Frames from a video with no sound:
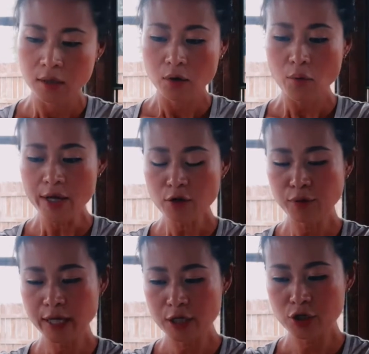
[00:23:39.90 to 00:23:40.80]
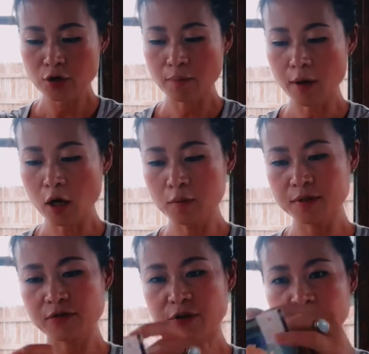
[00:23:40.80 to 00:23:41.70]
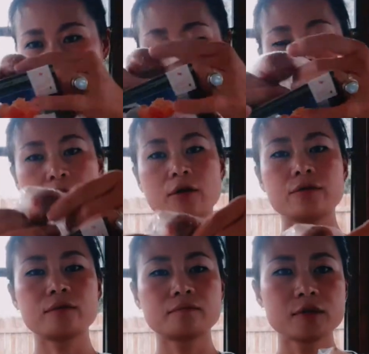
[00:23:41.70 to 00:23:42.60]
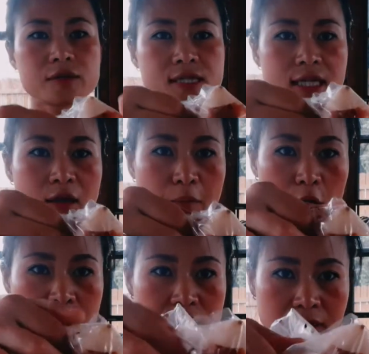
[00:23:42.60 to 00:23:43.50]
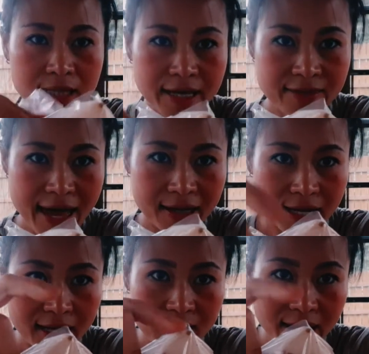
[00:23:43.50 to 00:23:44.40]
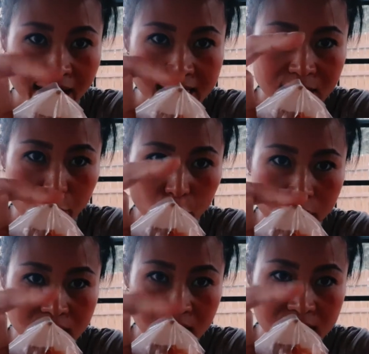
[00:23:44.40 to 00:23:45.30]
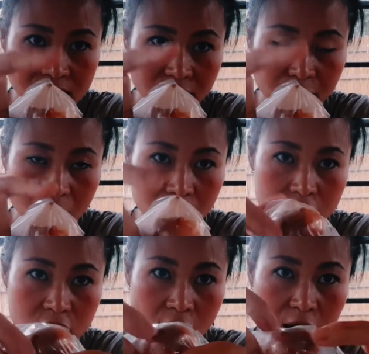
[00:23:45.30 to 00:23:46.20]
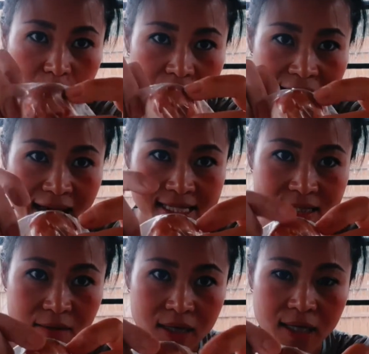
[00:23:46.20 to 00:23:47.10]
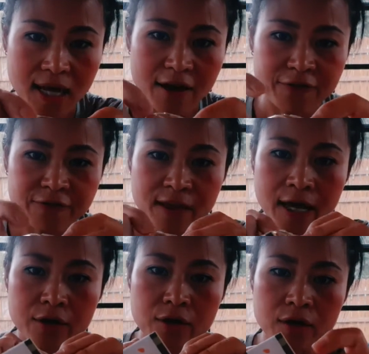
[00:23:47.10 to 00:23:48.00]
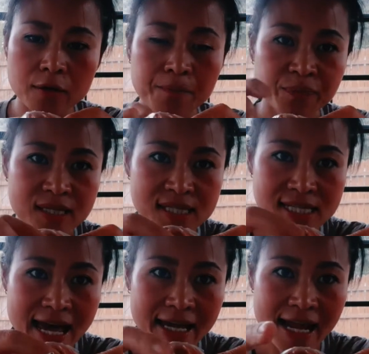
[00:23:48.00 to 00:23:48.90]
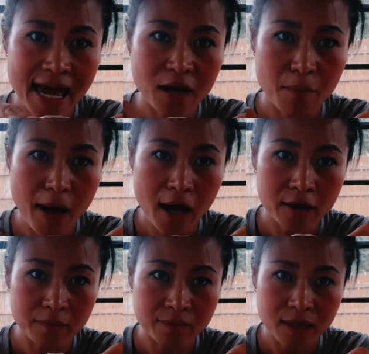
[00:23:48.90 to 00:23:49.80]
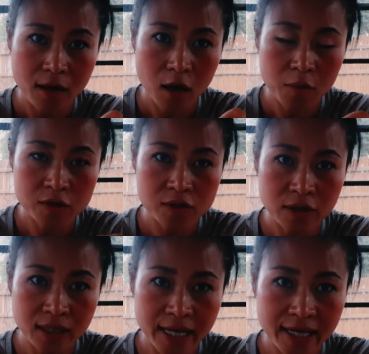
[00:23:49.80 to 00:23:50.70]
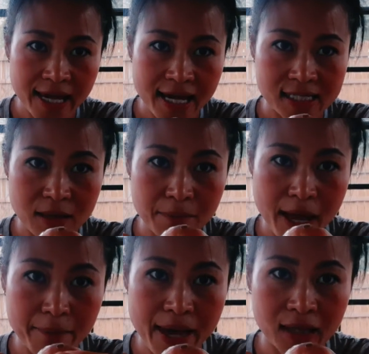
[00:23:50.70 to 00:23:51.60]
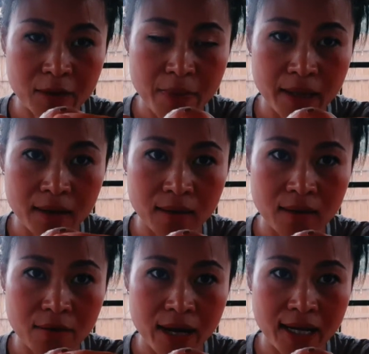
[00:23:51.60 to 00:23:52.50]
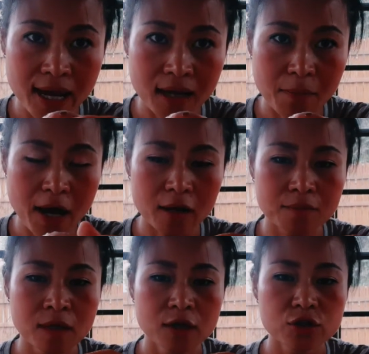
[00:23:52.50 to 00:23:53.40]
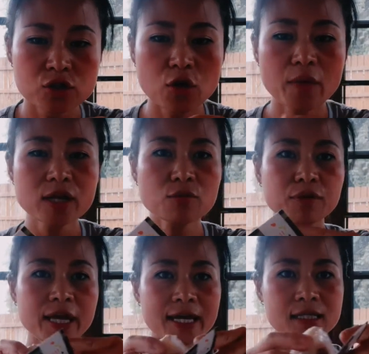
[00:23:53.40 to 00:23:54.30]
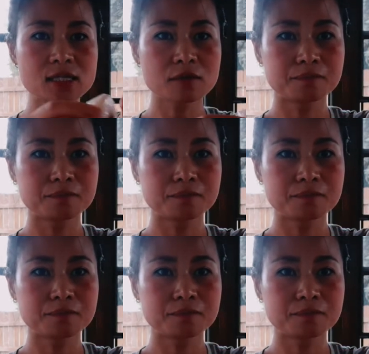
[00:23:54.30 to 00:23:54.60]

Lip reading: when you plant your bulbs, for example, you see the bulbs look like that, and it has a pointing tip on the top, and it has a flatter side at the bottom. It almost looks like it has a belly button right at the bottom. So when you plant,